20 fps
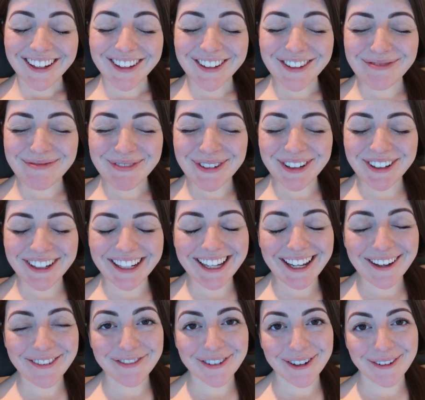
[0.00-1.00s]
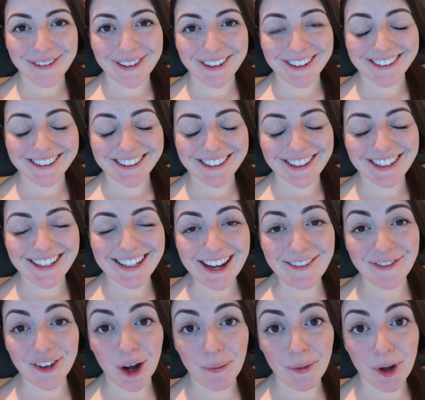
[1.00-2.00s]
Good morning, everyone. So
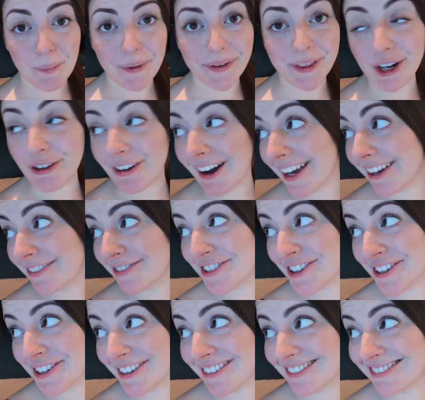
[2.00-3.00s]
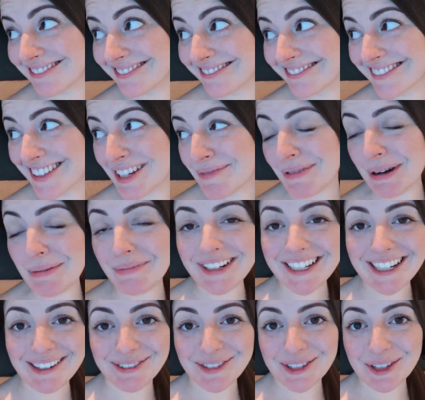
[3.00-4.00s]
Dave got me up at the crack of dawn to bring me
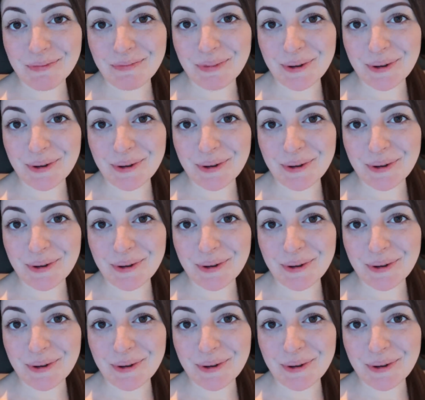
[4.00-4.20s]
down to the